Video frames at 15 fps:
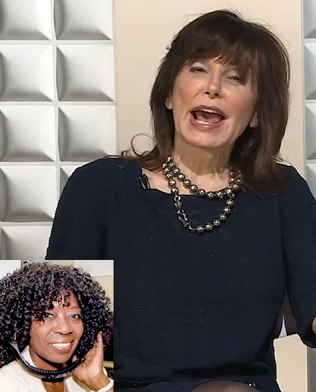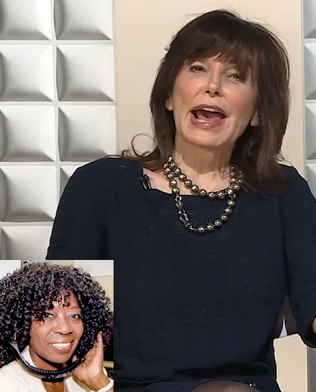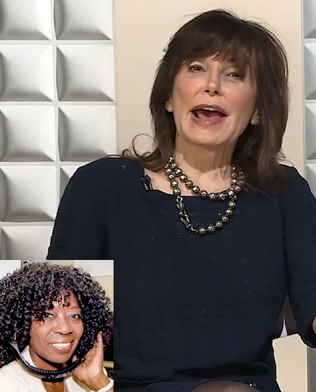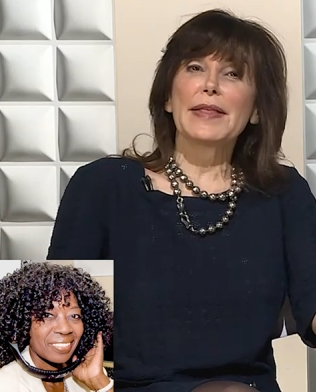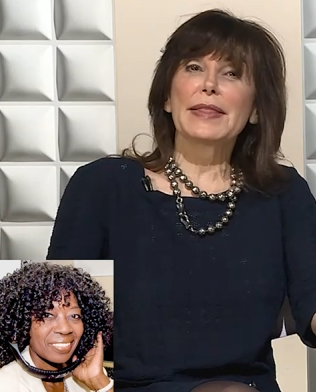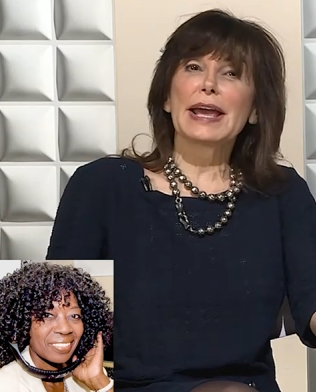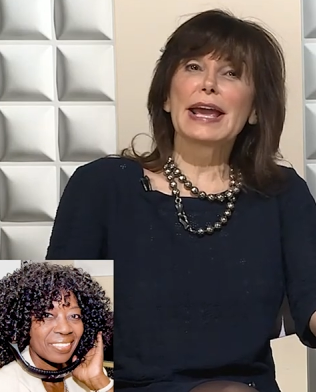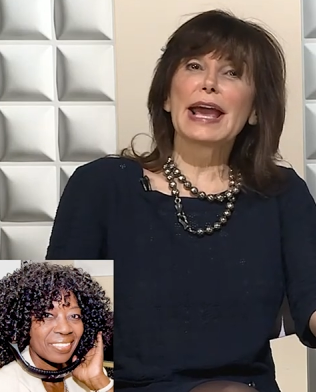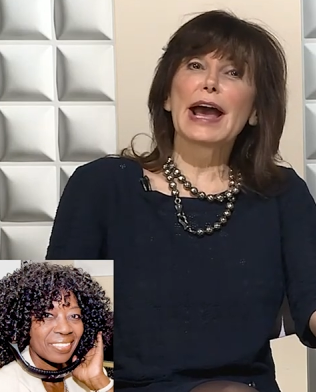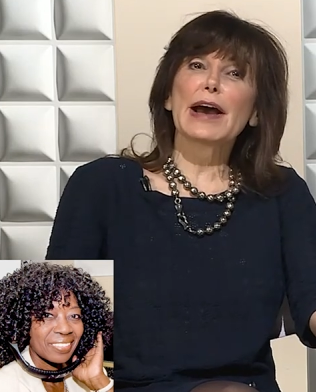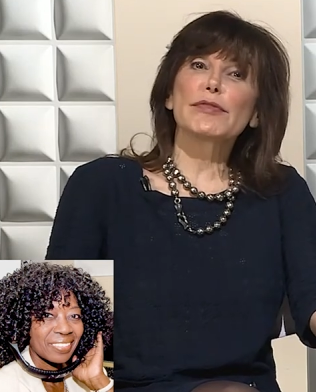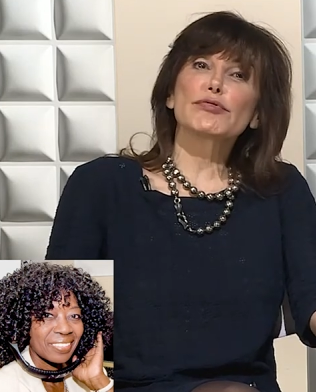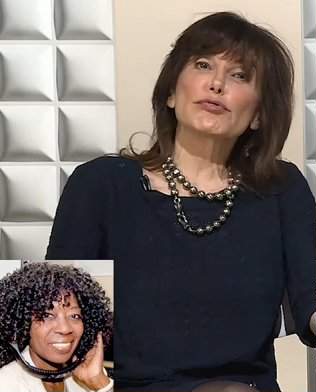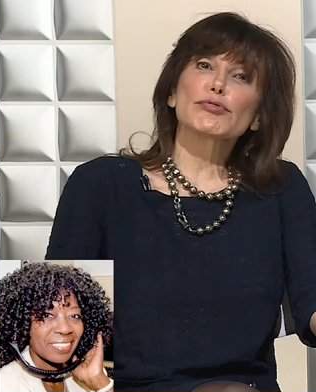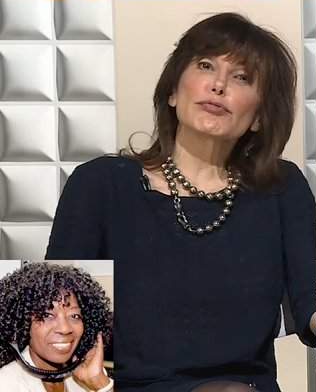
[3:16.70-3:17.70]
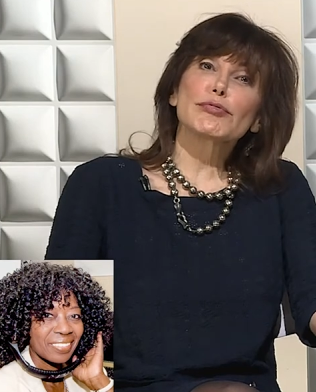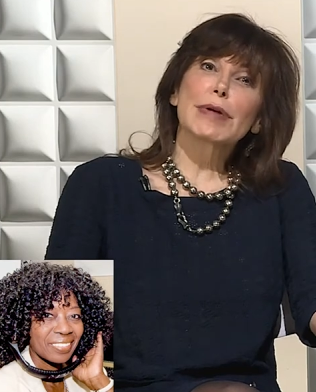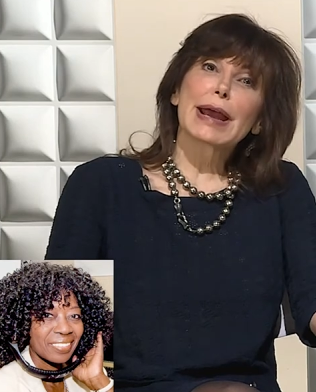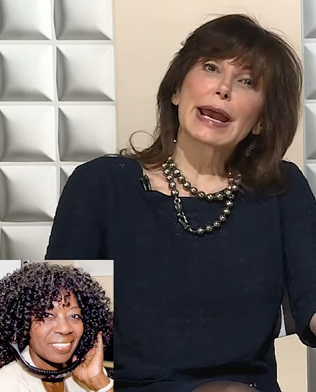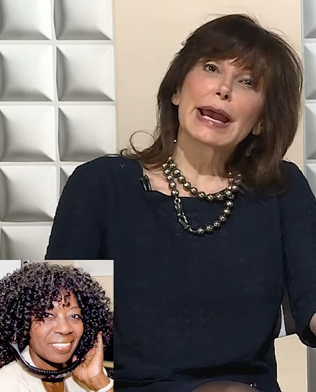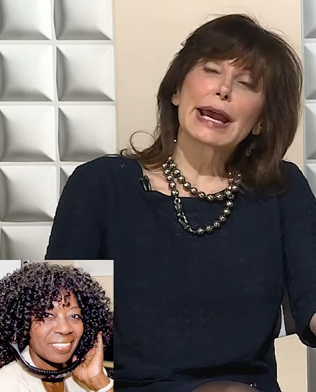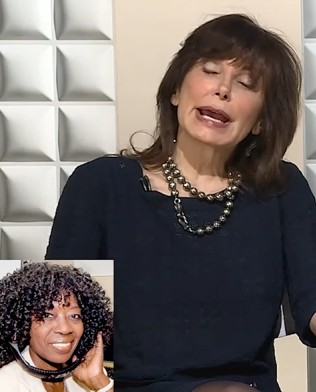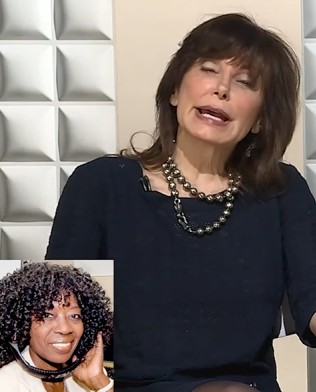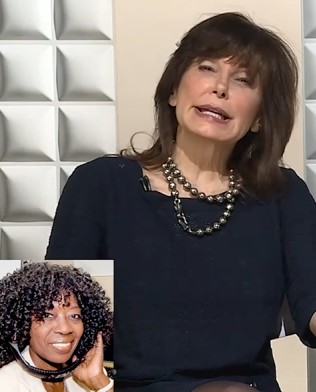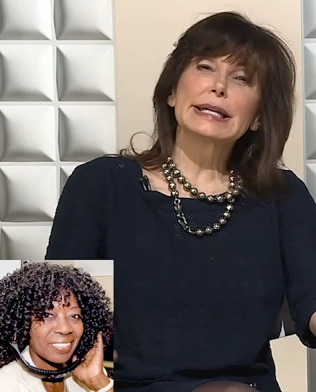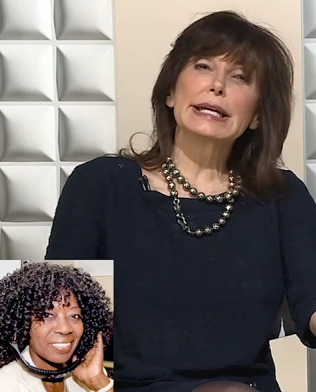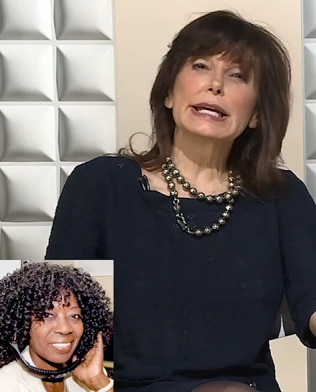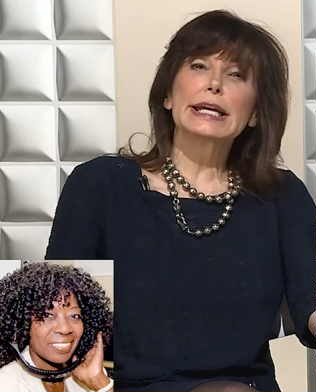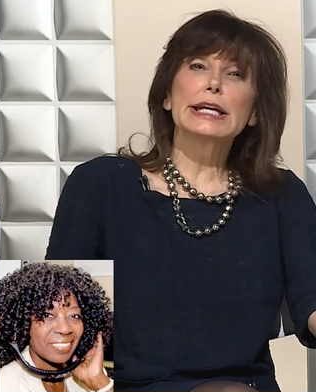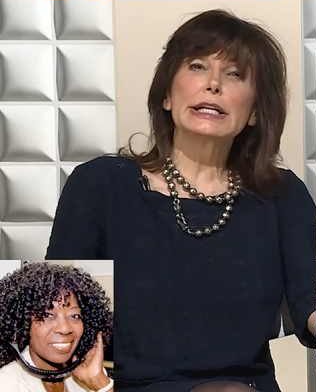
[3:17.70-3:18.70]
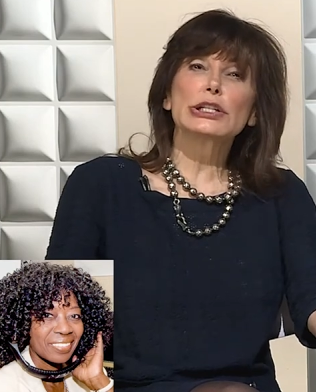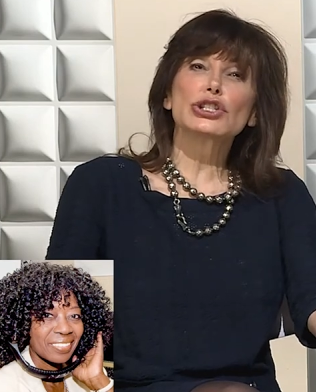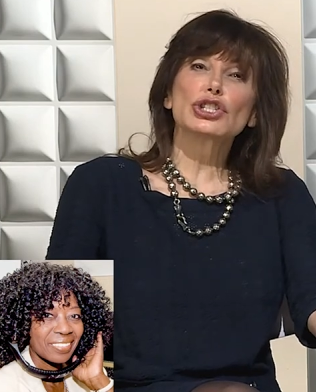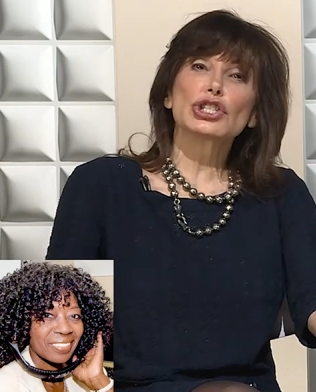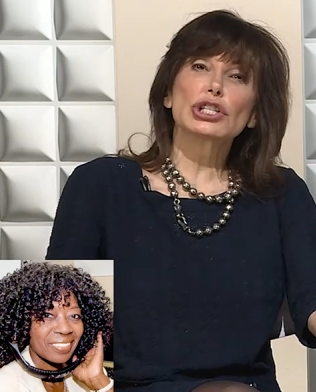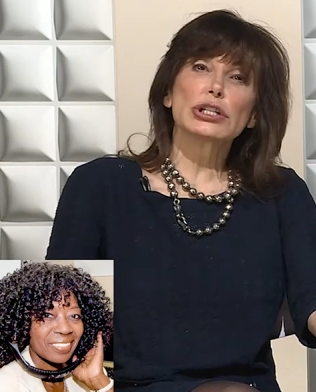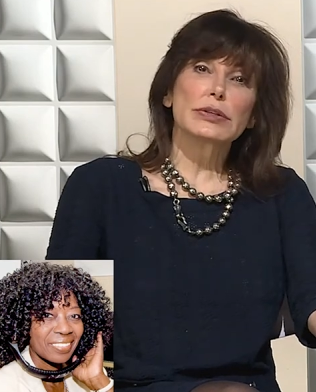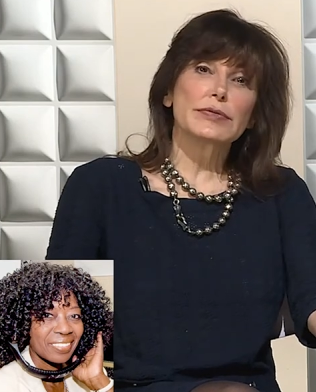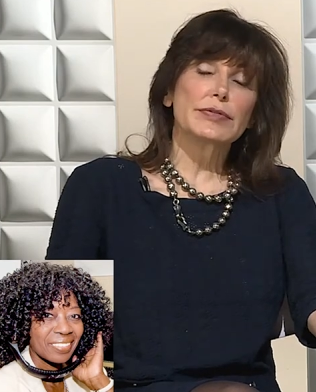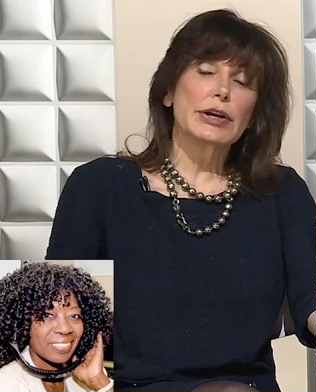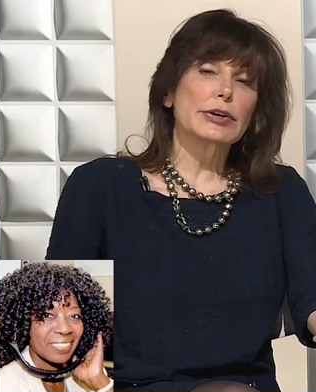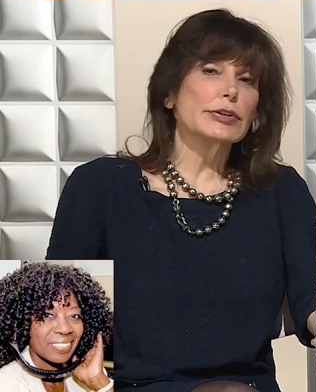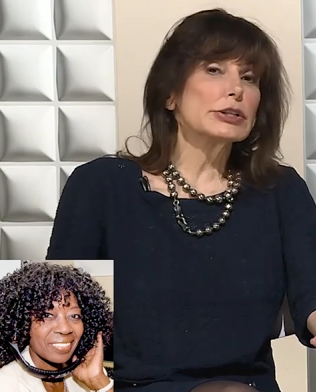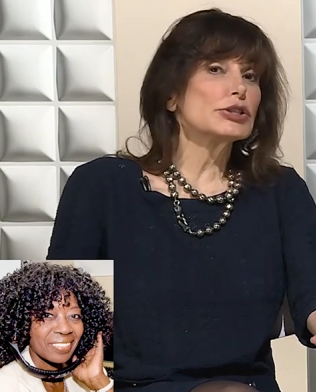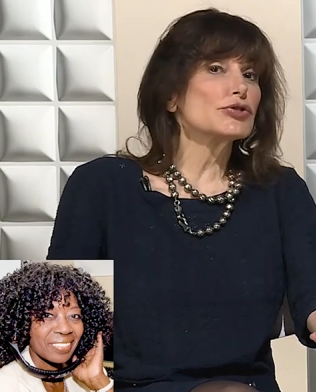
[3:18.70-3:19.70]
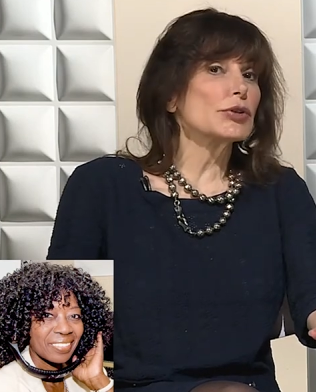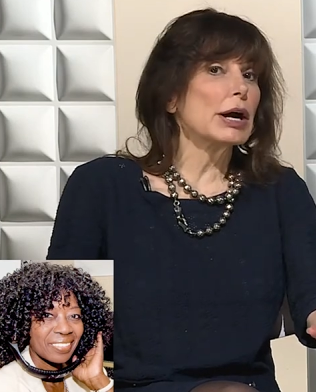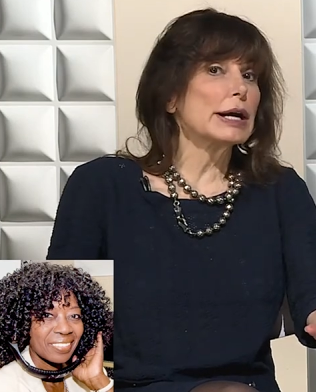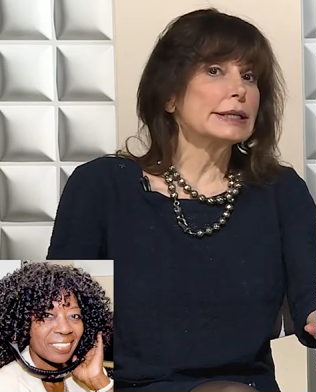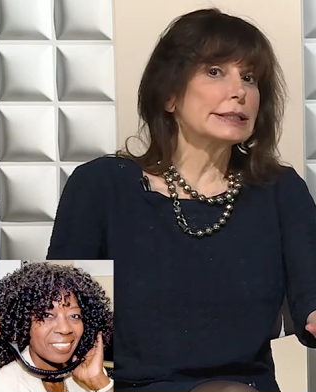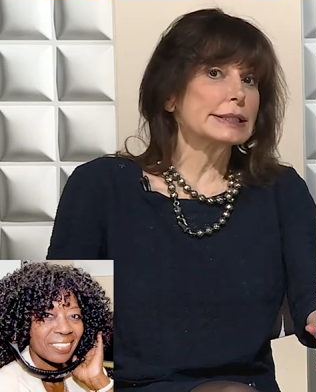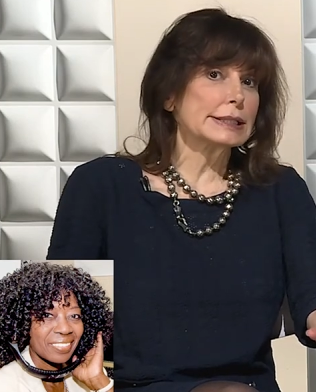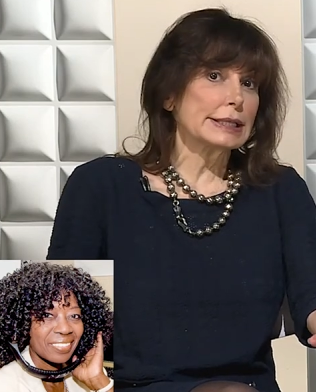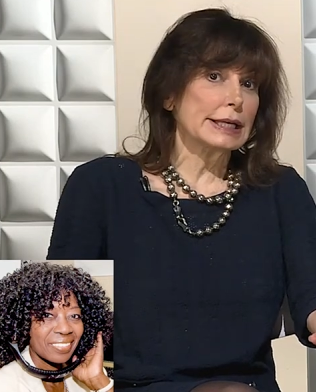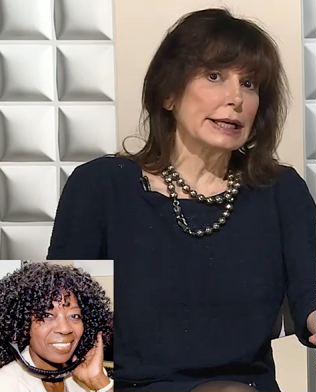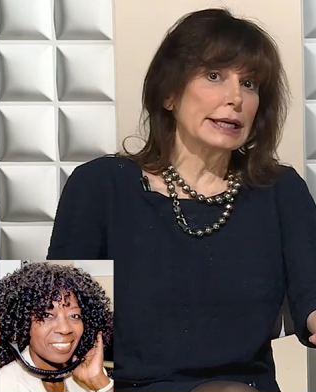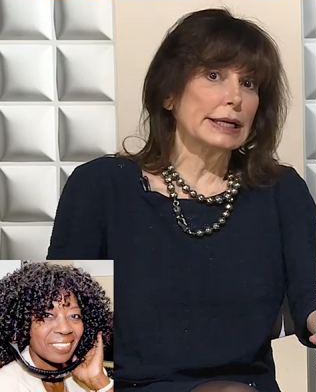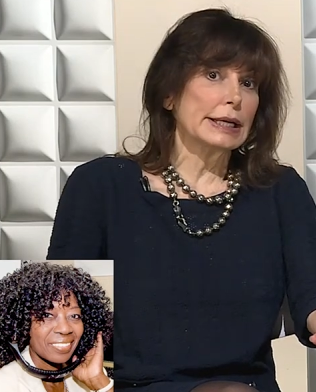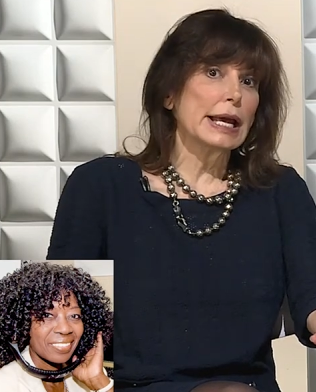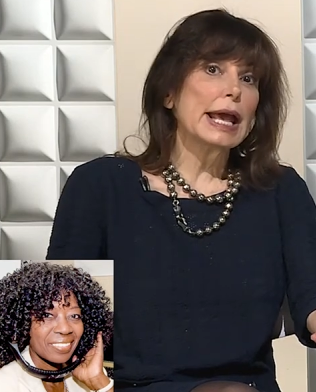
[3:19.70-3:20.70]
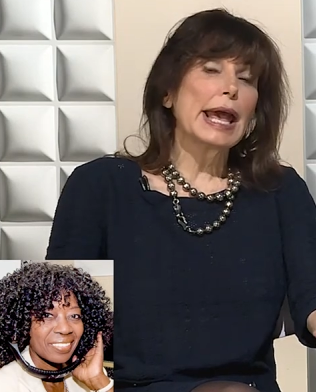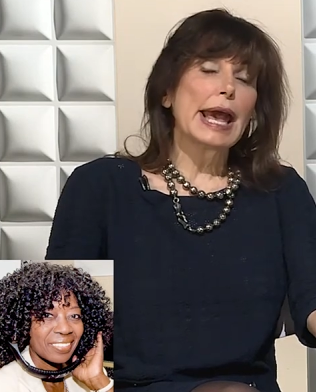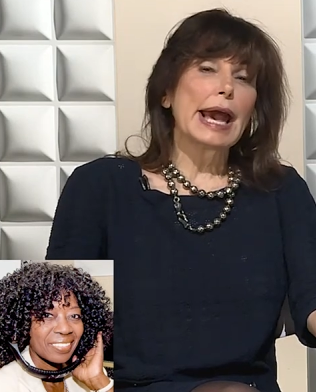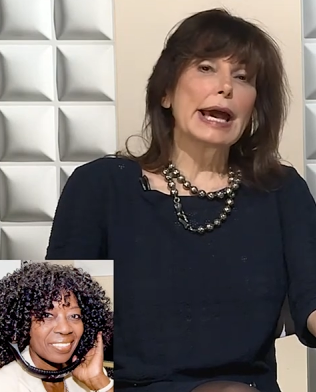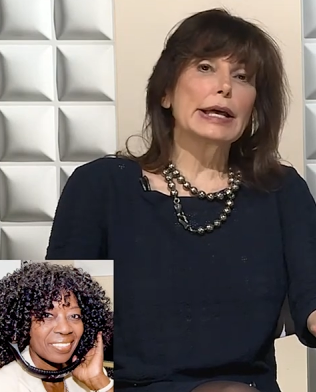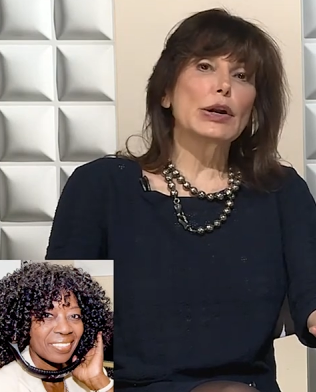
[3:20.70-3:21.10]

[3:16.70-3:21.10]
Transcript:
Speaker 1: and they have red, itchy, very dry skin. And